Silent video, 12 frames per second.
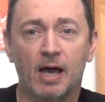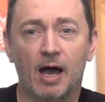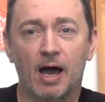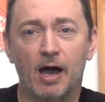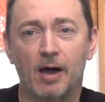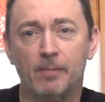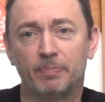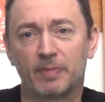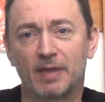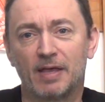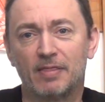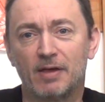And
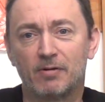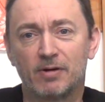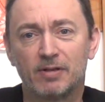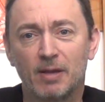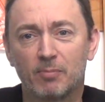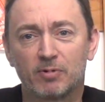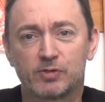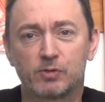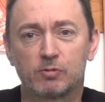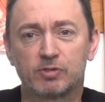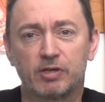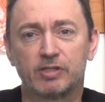there are a number of
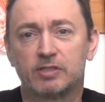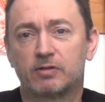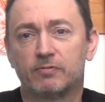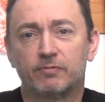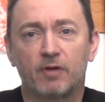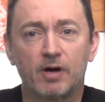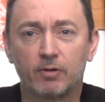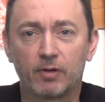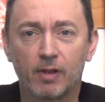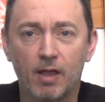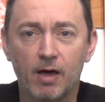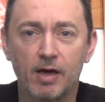sources you can find
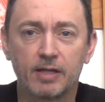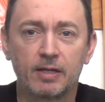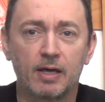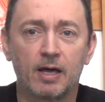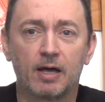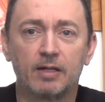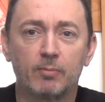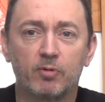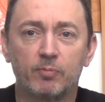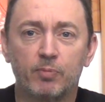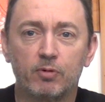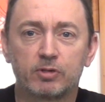online, a number
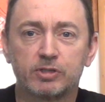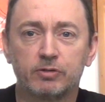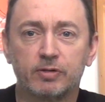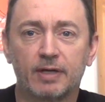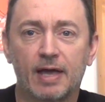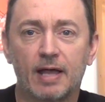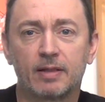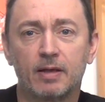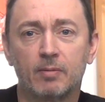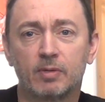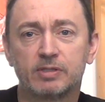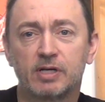of books you can get.
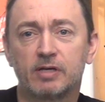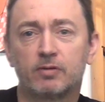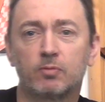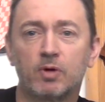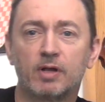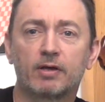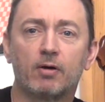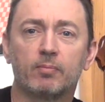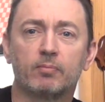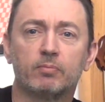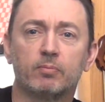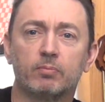But I'll tell you, the one I got
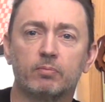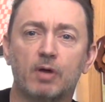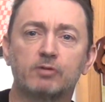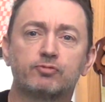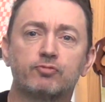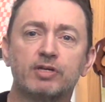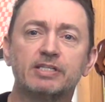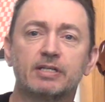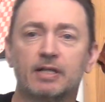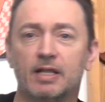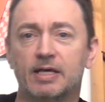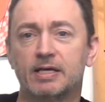most
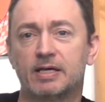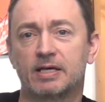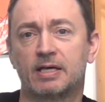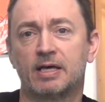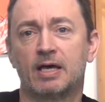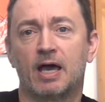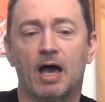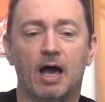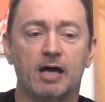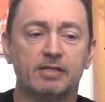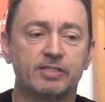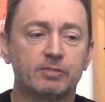recently
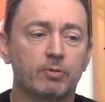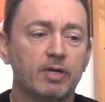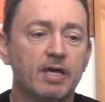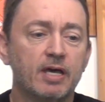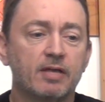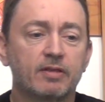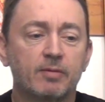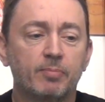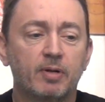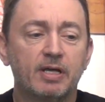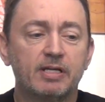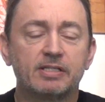is this one here, The
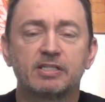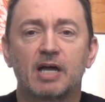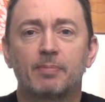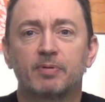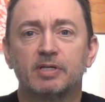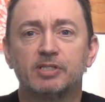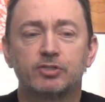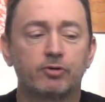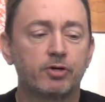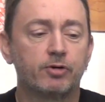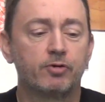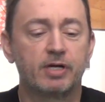Complete Japanese
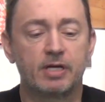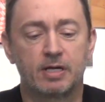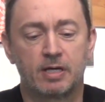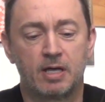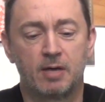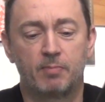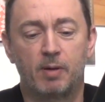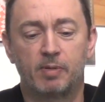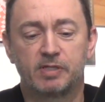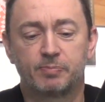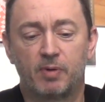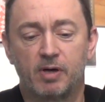Joinery,
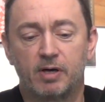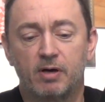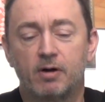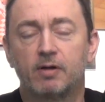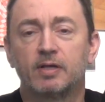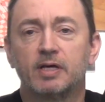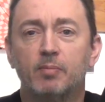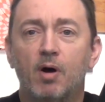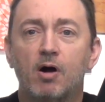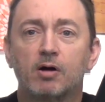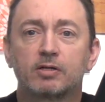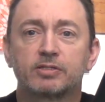published by Hartley and
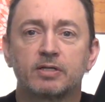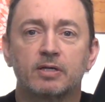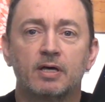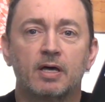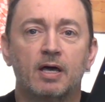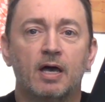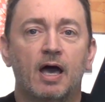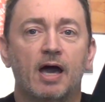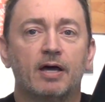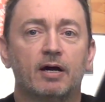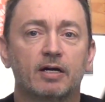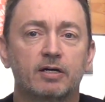Marks.
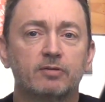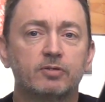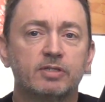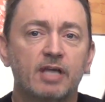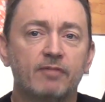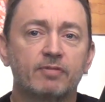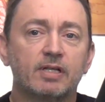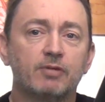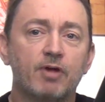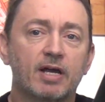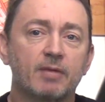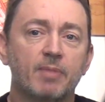I could definitely
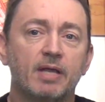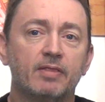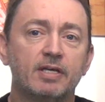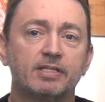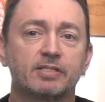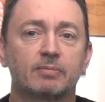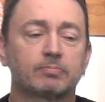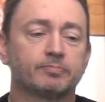recommend this.